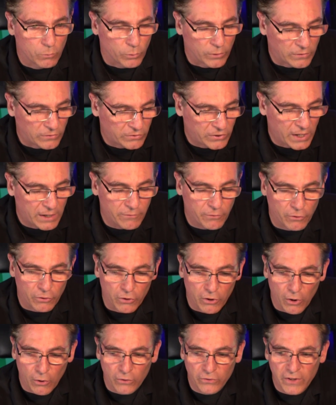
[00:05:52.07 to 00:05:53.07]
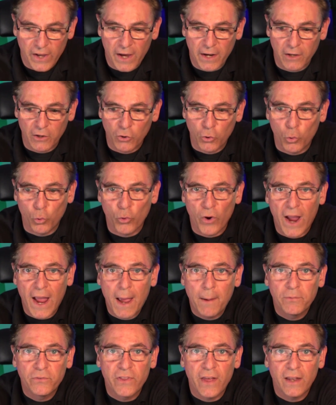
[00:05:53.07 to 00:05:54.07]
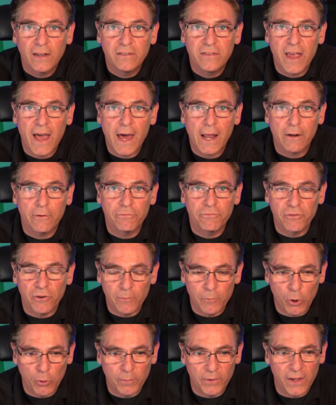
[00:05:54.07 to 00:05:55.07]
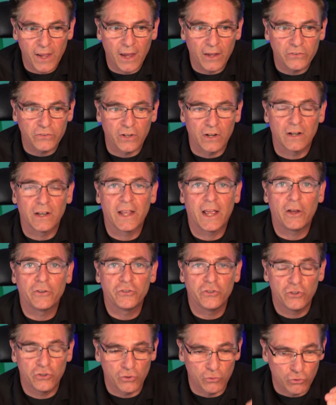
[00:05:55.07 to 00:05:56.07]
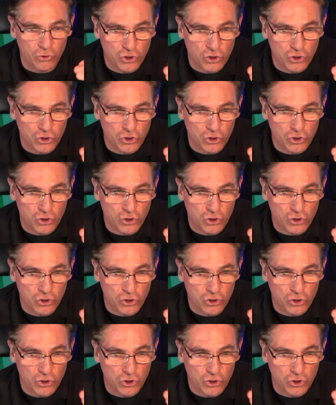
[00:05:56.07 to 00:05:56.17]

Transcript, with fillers: receiver goes out and grabs that data from OBS and allows you to